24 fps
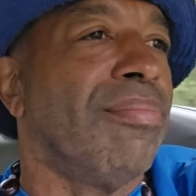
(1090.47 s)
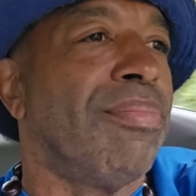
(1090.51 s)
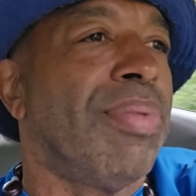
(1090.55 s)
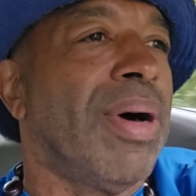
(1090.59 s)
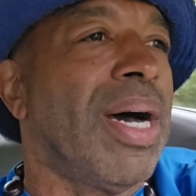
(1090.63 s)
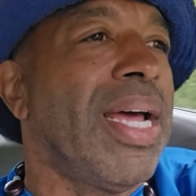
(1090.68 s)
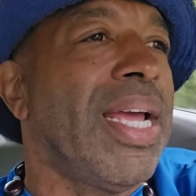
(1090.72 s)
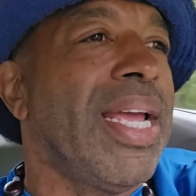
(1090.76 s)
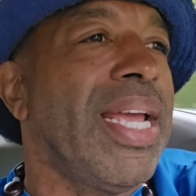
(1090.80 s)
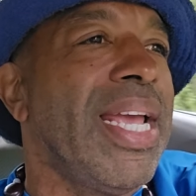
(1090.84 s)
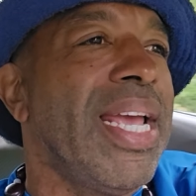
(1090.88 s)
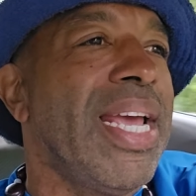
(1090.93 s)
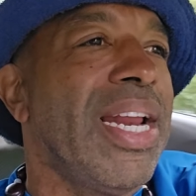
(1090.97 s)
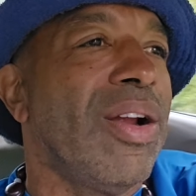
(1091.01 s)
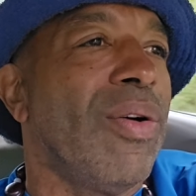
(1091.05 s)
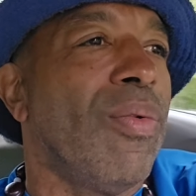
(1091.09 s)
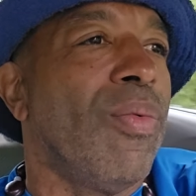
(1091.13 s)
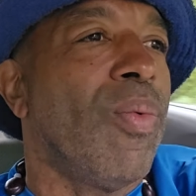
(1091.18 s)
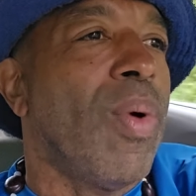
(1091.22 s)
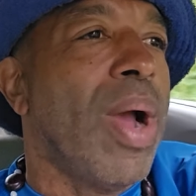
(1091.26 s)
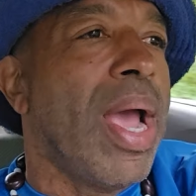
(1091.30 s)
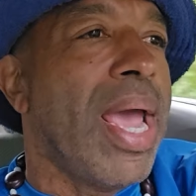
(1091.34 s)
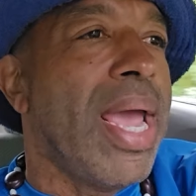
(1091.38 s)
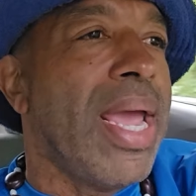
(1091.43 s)
But in a
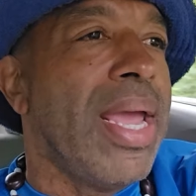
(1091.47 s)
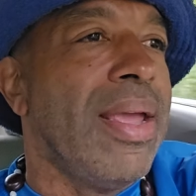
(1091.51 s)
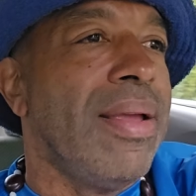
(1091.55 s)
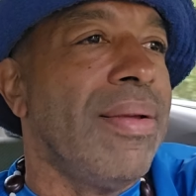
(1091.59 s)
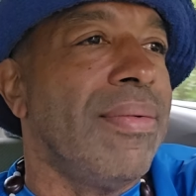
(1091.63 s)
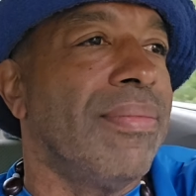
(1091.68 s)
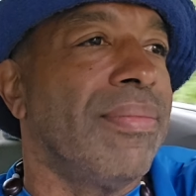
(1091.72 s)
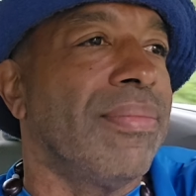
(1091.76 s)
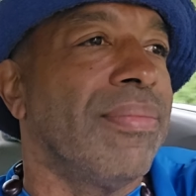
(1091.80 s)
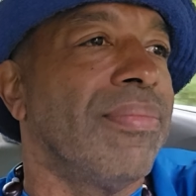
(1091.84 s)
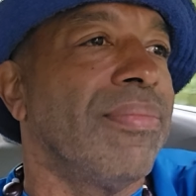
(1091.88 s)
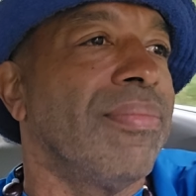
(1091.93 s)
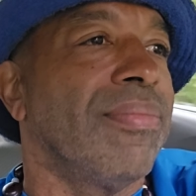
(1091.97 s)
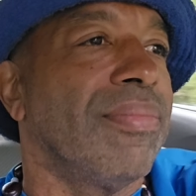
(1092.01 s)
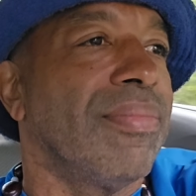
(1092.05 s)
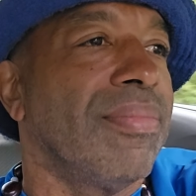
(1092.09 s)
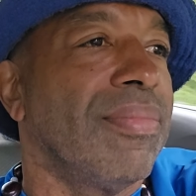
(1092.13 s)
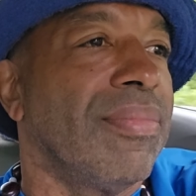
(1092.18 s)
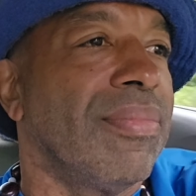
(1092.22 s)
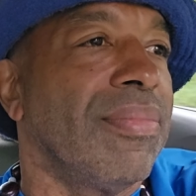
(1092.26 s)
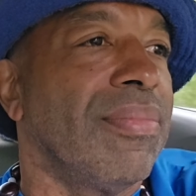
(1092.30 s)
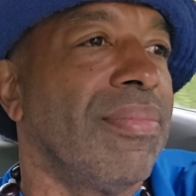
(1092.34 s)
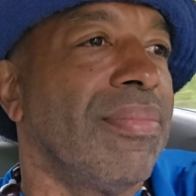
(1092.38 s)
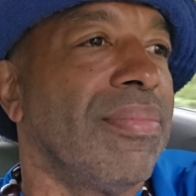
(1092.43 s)
way,
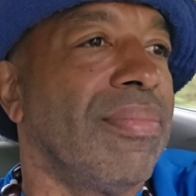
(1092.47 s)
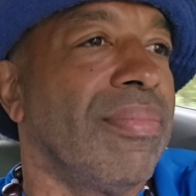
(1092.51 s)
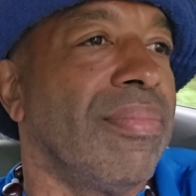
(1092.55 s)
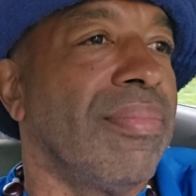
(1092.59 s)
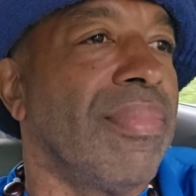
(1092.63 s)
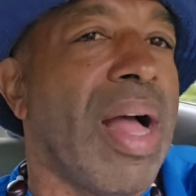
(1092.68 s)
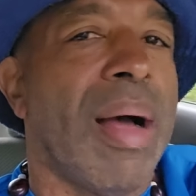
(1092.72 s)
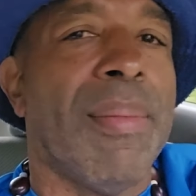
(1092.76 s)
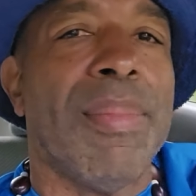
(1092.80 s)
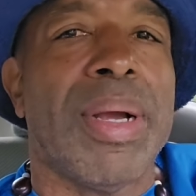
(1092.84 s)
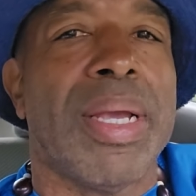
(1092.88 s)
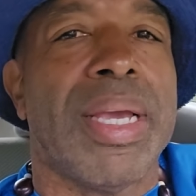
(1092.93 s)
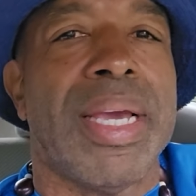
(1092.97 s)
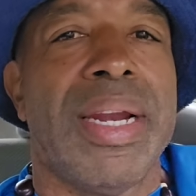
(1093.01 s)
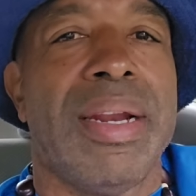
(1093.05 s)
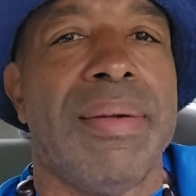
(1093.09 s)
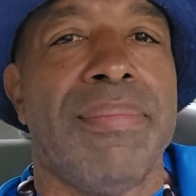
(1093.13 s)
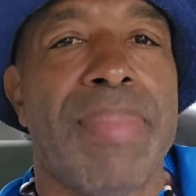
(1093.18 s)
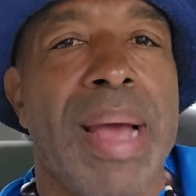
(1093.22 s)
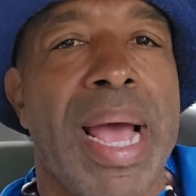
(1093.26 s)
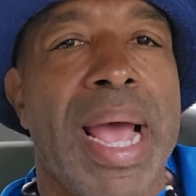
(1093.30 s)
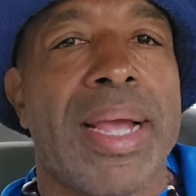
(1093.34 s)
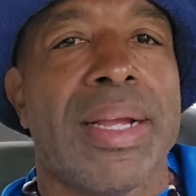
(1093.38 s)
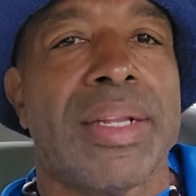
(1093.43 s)
I'm gonna get
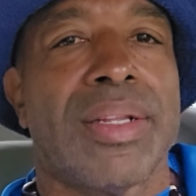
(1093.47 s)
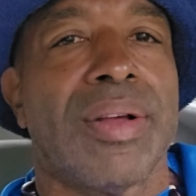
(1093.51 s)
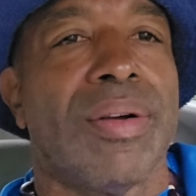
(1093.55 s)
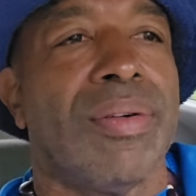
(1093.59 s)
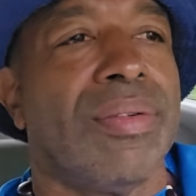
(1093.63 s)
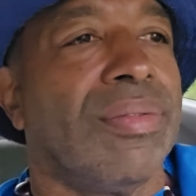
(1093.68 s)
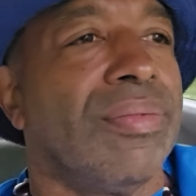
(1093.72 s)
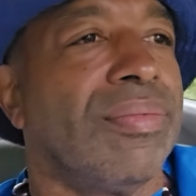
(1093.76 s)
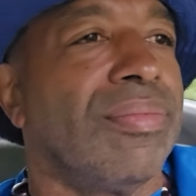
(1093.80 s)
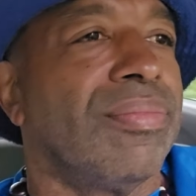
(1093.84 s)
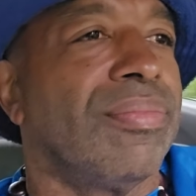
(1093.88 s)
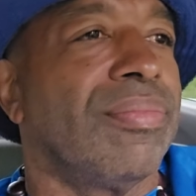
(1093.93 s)
it back though.